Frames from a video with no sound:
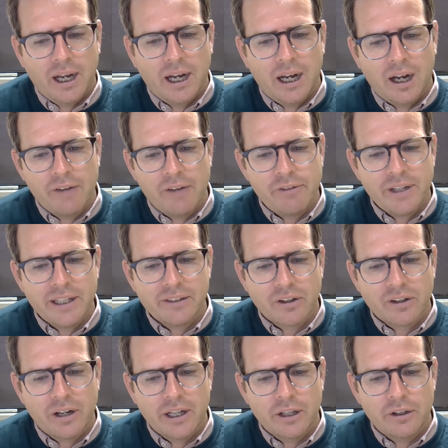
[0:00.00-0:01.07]
uh, I think it's
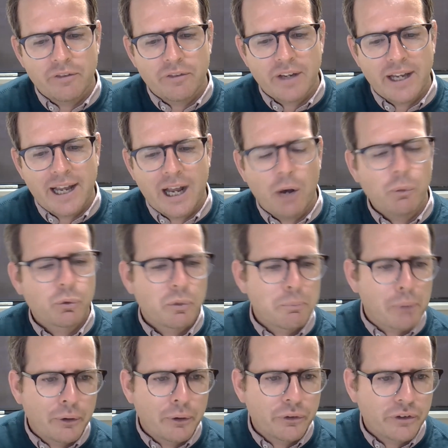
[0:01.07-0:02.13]
kind of it helps
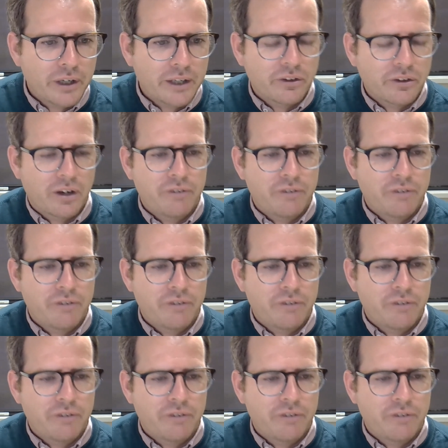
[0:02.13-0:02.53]
with process.